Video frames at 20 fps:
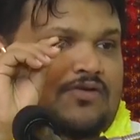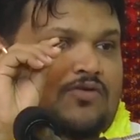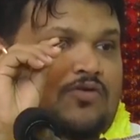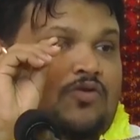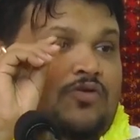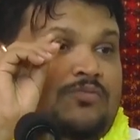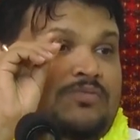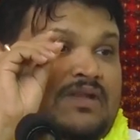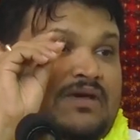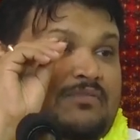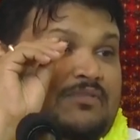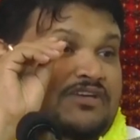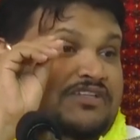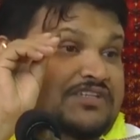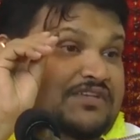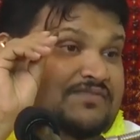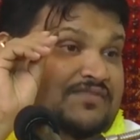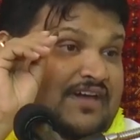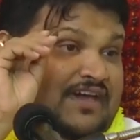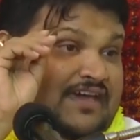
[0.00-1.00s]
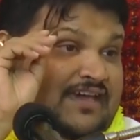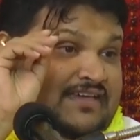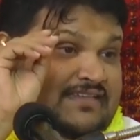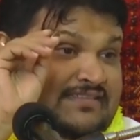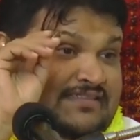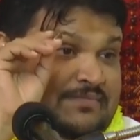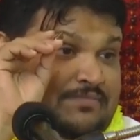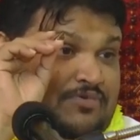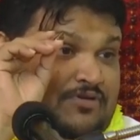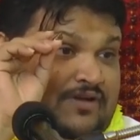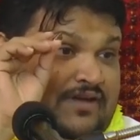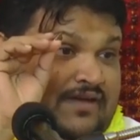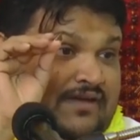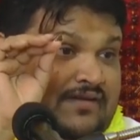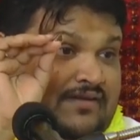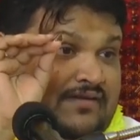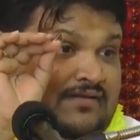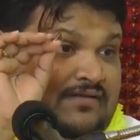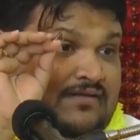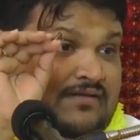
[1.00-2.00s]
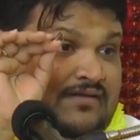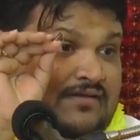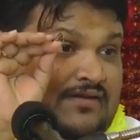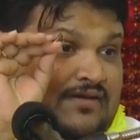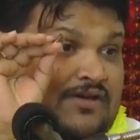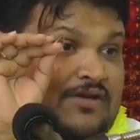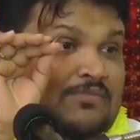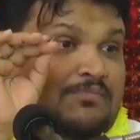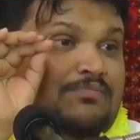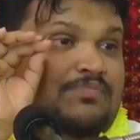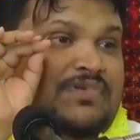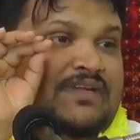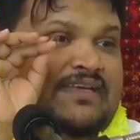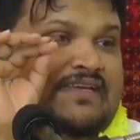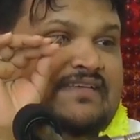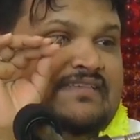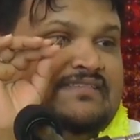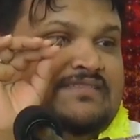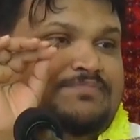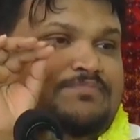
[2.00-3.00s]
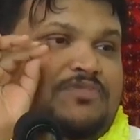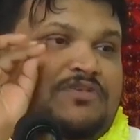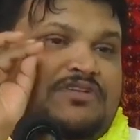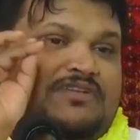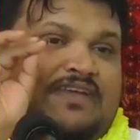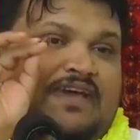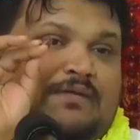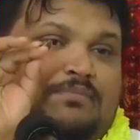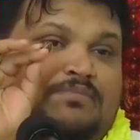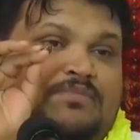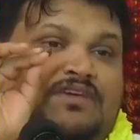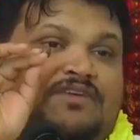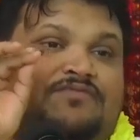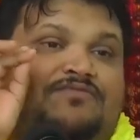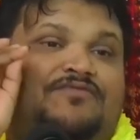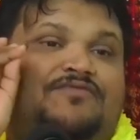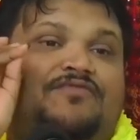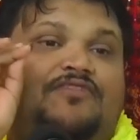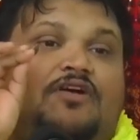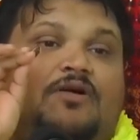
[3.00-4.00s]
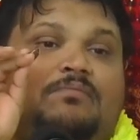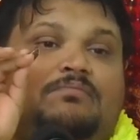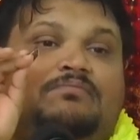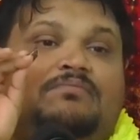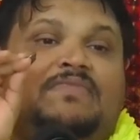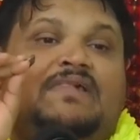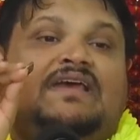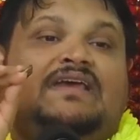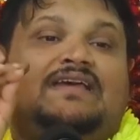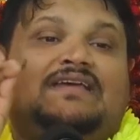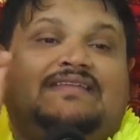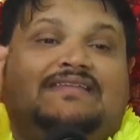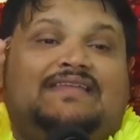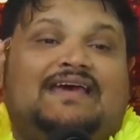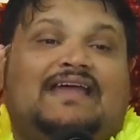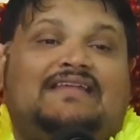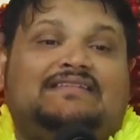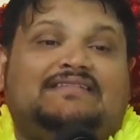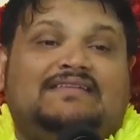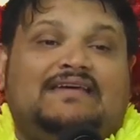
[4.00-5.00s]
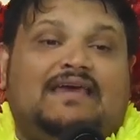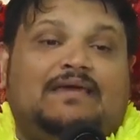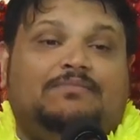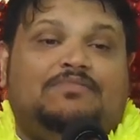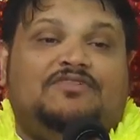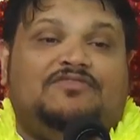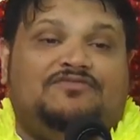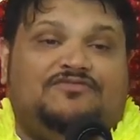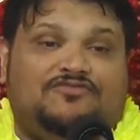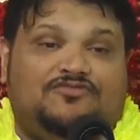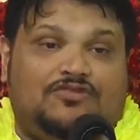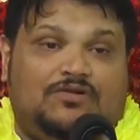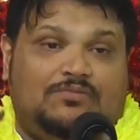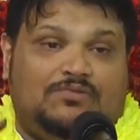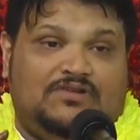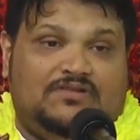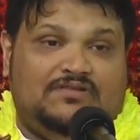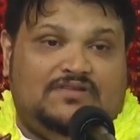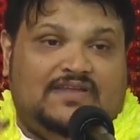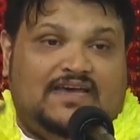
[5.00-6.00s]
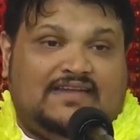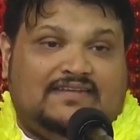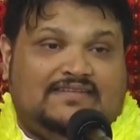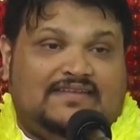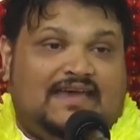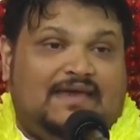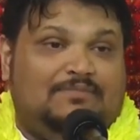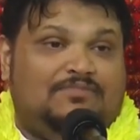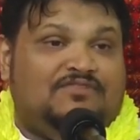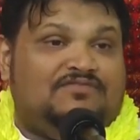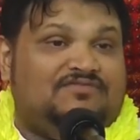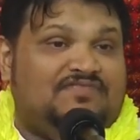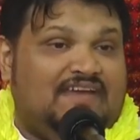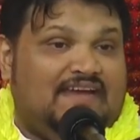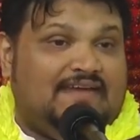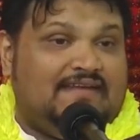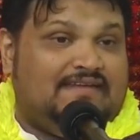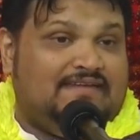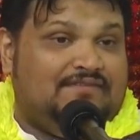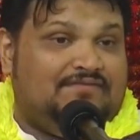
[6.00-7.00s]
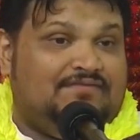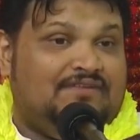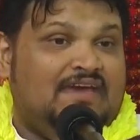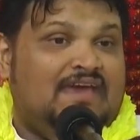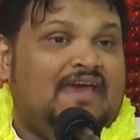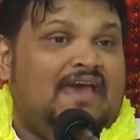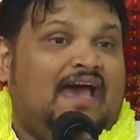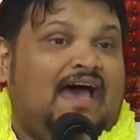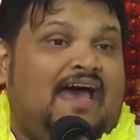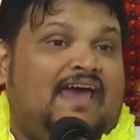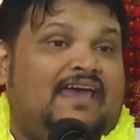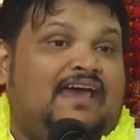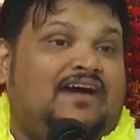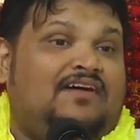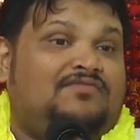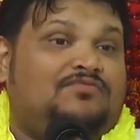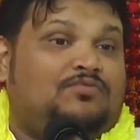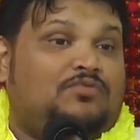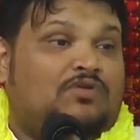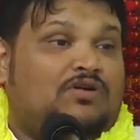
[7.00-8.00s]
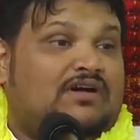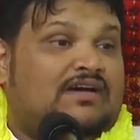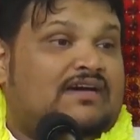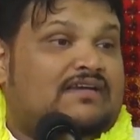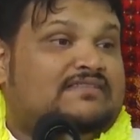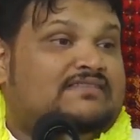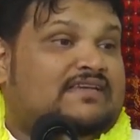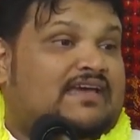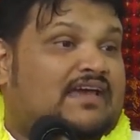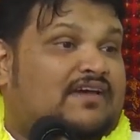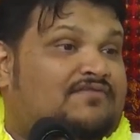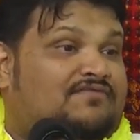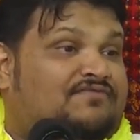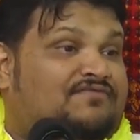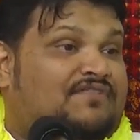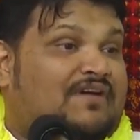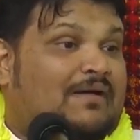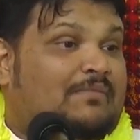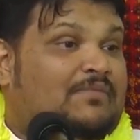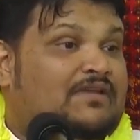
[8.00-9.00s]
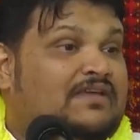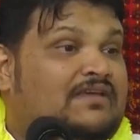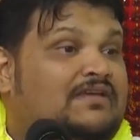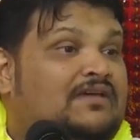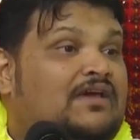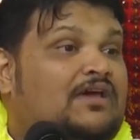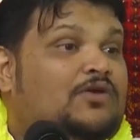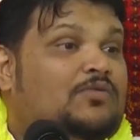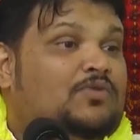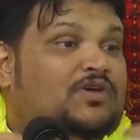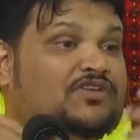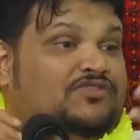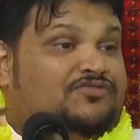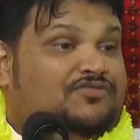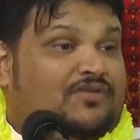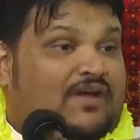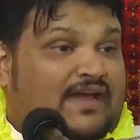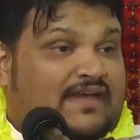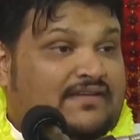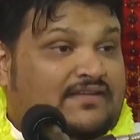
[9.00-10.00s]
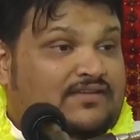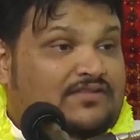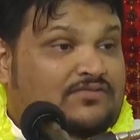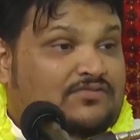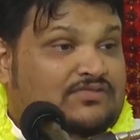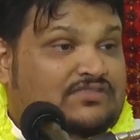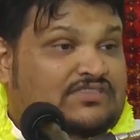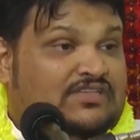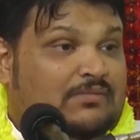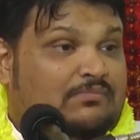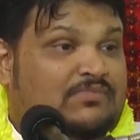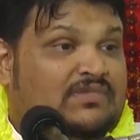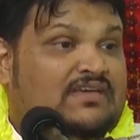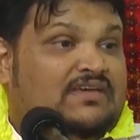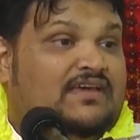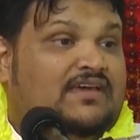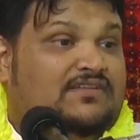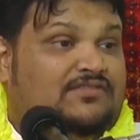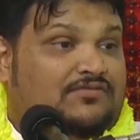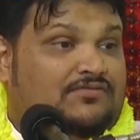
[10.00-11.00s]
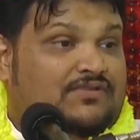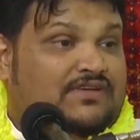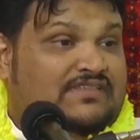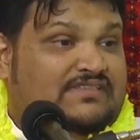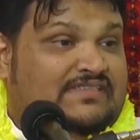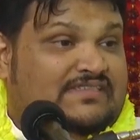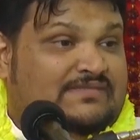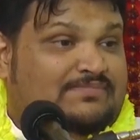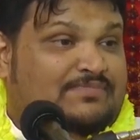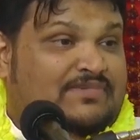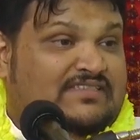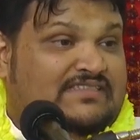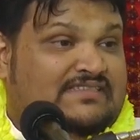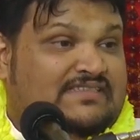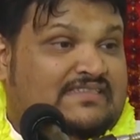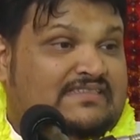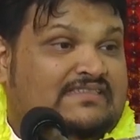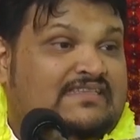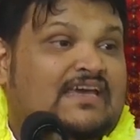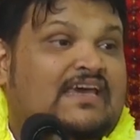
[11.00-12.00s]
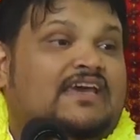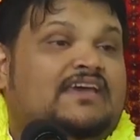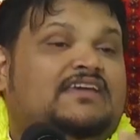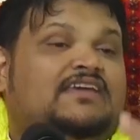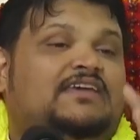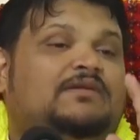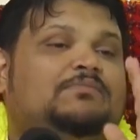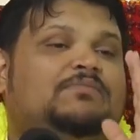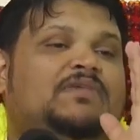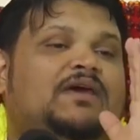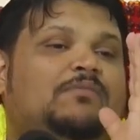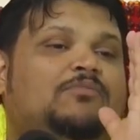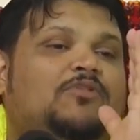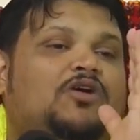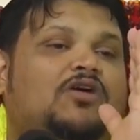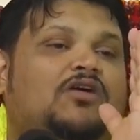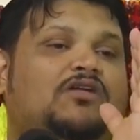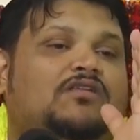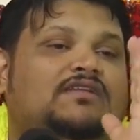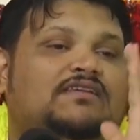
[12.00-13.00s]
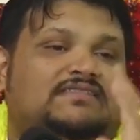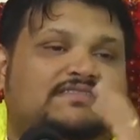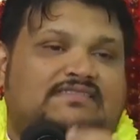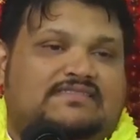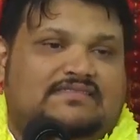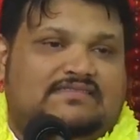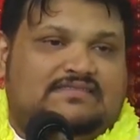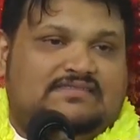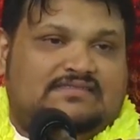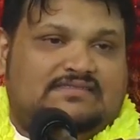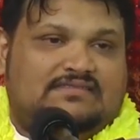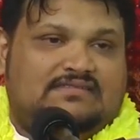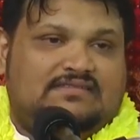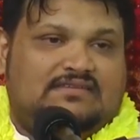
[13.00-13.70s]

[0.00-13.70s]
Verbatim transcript: Om Namah Shivaya is the prayer. Please protect me from that type of trouble, that type of negative. I have workers, I have family. We're trying to do something here to raise this business. Keep them honest.